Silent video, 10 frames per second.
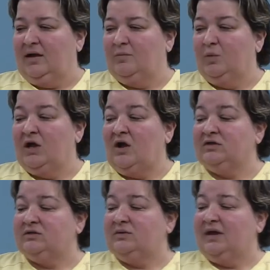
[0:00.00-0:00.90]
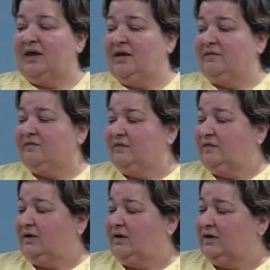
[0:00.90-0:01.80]
We also have
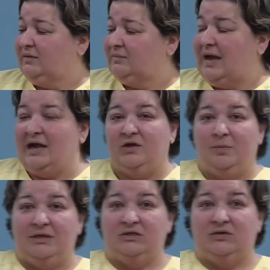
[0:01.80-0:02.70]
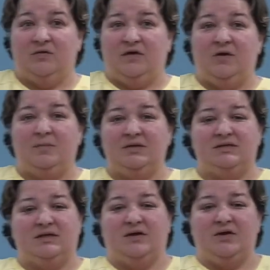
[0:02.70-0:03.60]
occupational therapists
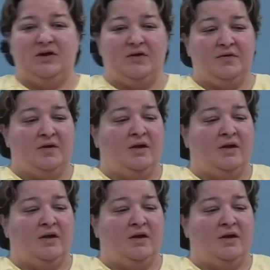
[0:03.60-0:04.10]
that are here.